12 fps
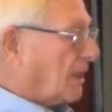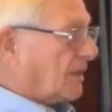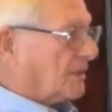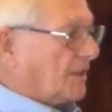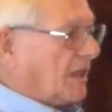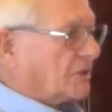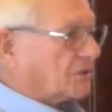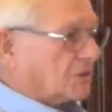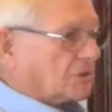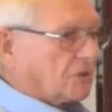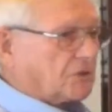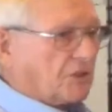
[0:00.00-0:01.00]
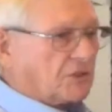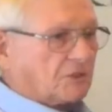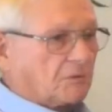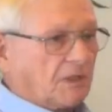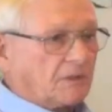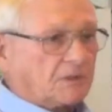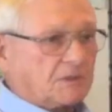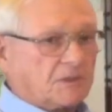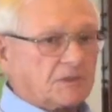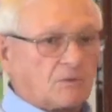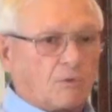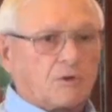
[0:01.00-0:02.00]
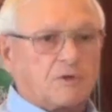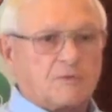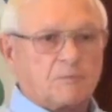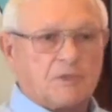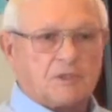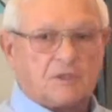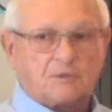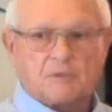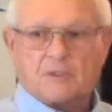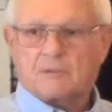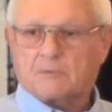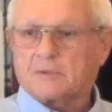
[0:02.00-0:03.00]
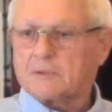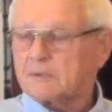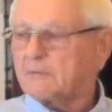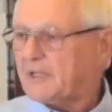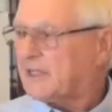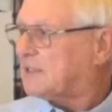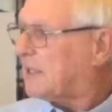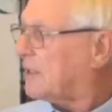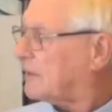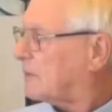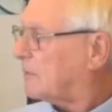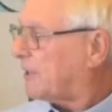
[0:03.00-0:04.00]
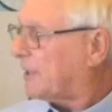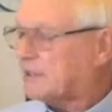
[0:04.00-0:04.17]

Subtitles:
do like the National Association of Realtors did, $250,000.